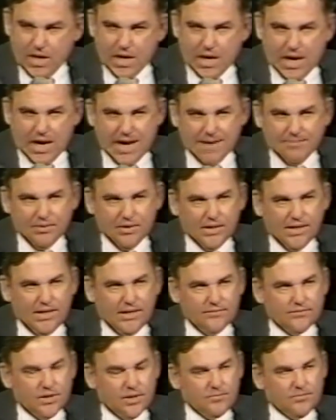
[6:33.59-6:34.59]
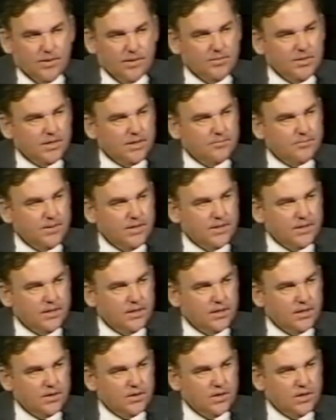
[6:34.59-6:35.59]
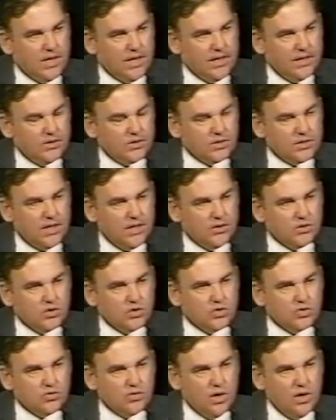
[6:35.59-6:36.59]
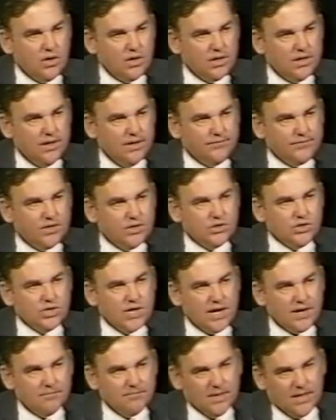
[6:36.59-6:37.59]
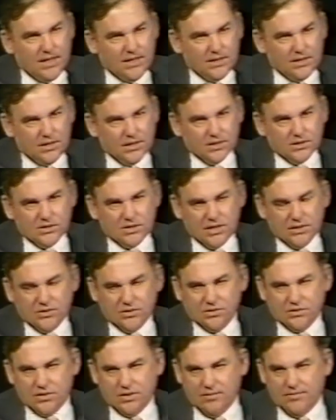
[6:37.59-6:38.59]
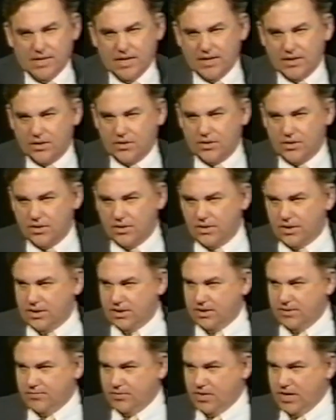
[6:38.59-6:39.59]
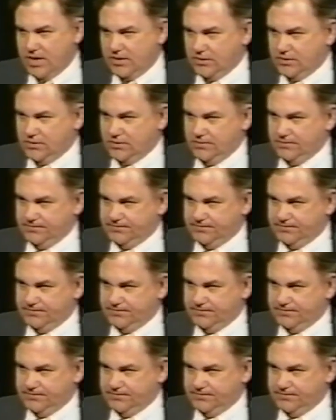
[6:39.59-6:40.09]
I believe that public opinion in the United States is strong enough to checkmate the excesses that might occur in the press.